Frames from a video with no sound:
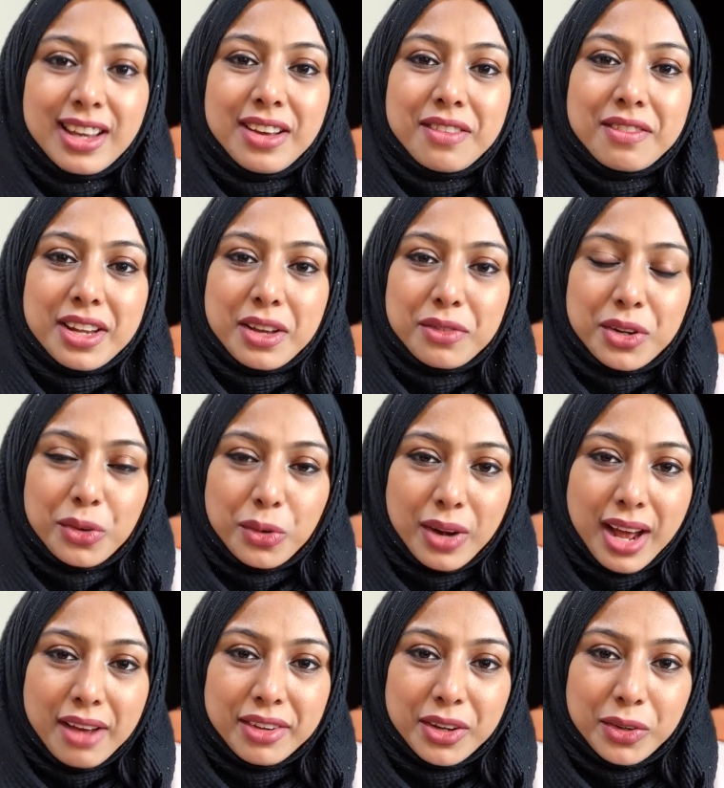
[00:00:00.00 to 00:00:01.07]
whenever you're
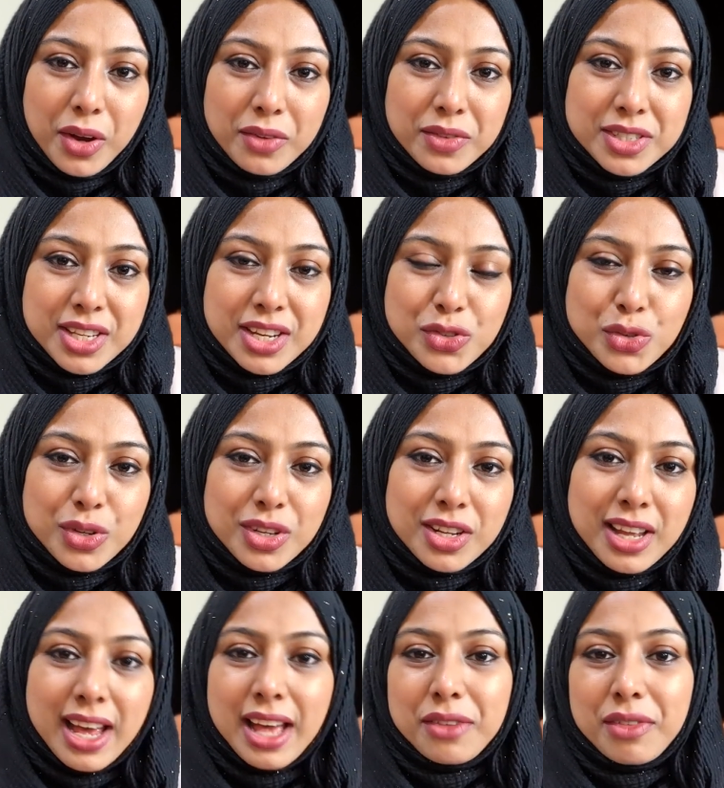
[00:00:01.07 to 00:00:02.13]
having a conversation
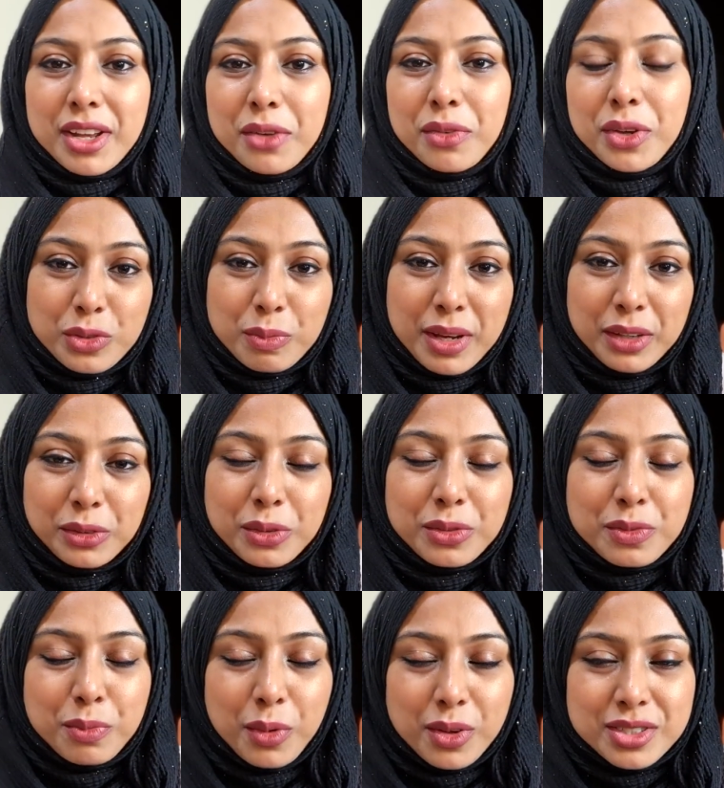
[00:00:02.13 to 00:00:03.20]
and whenever you make those
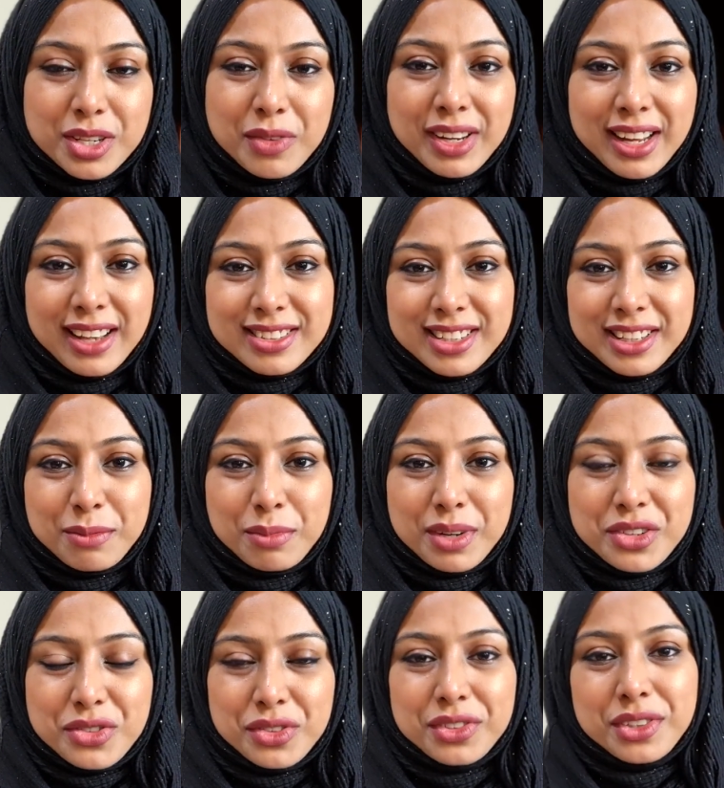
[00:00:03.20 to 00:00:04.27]
positive and lasting
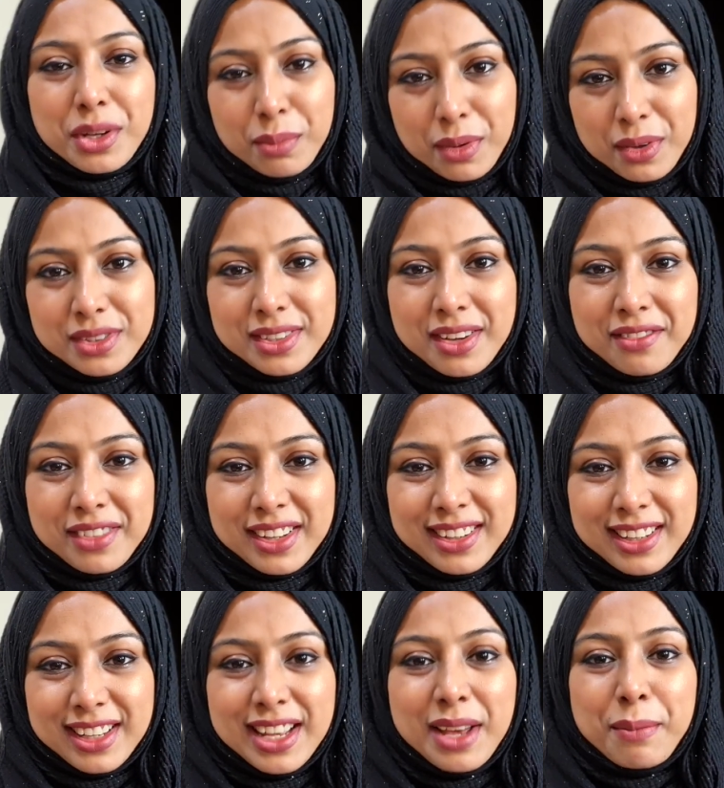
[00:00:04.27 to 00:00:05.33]
impressions upon someone
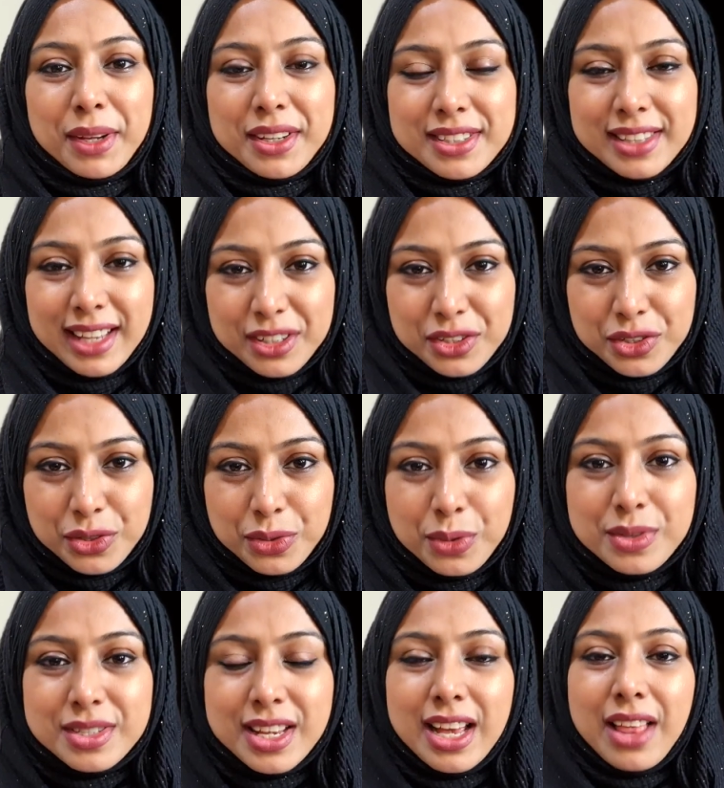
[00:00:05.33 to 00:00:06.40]
because that
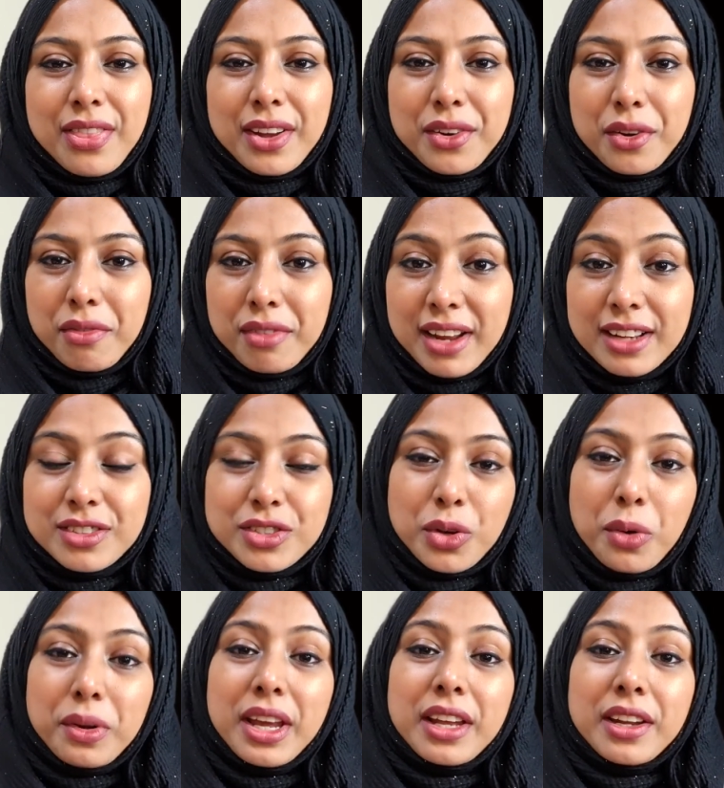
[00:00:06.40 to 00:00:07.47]
shows that reflects
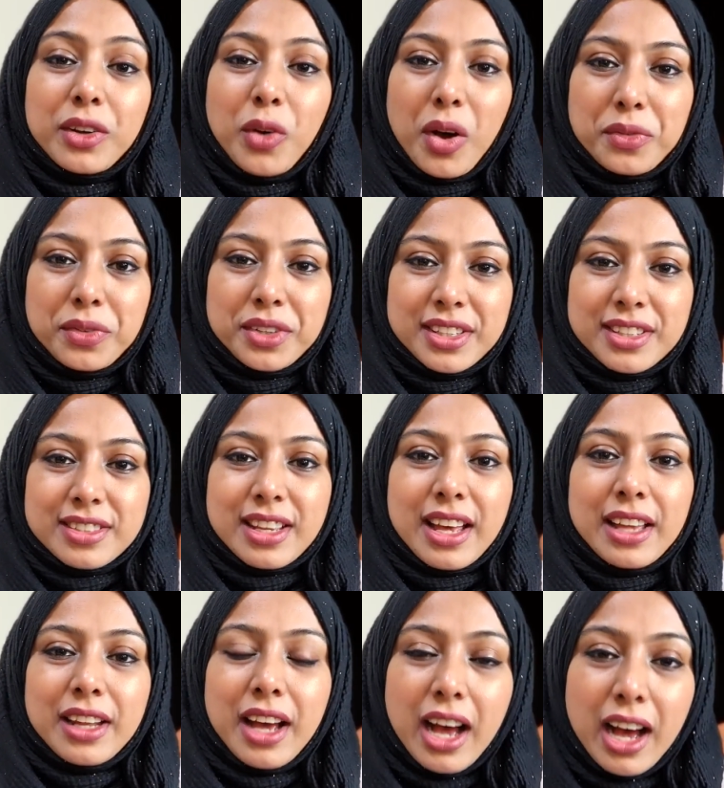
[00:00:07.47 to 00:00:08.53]
your inner confidence
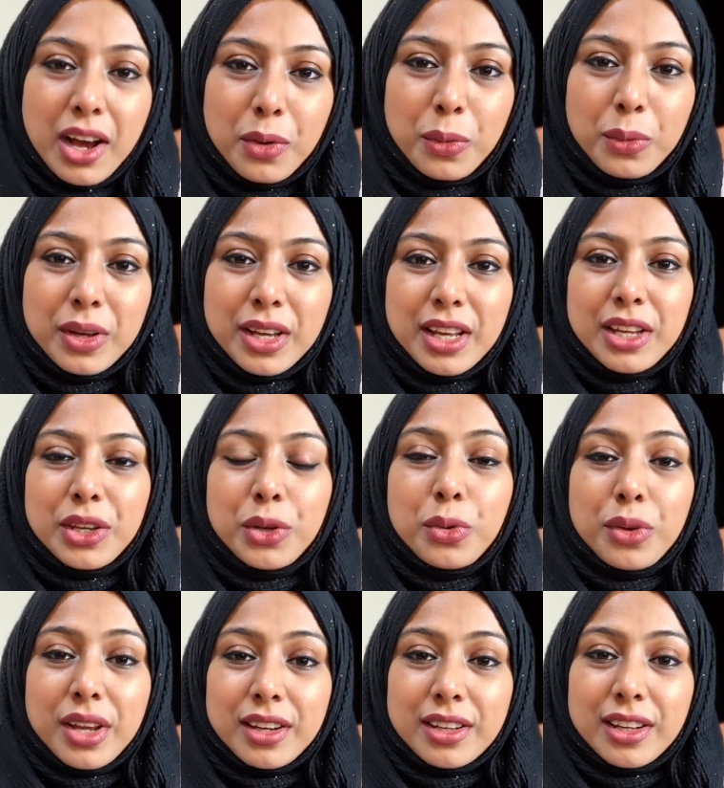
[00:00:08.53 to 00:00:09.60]
and how you
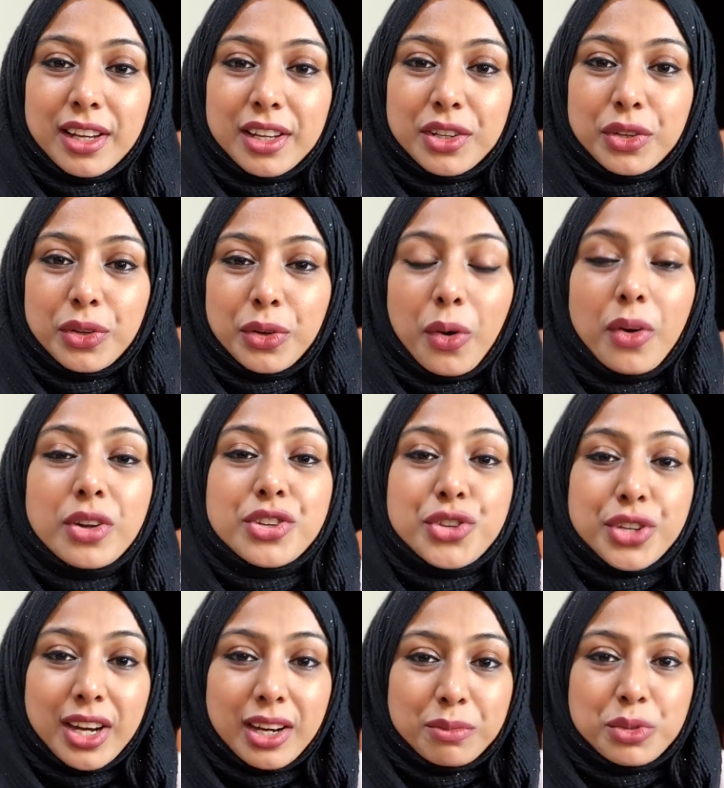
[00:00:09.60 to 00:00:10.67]
radiate your
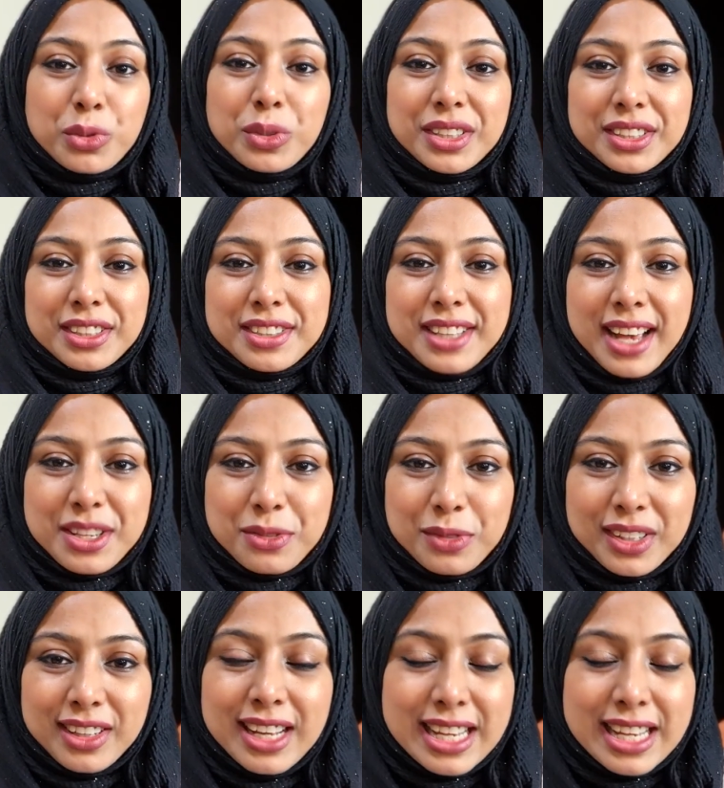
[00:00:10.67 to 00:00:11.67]
charm to others as well.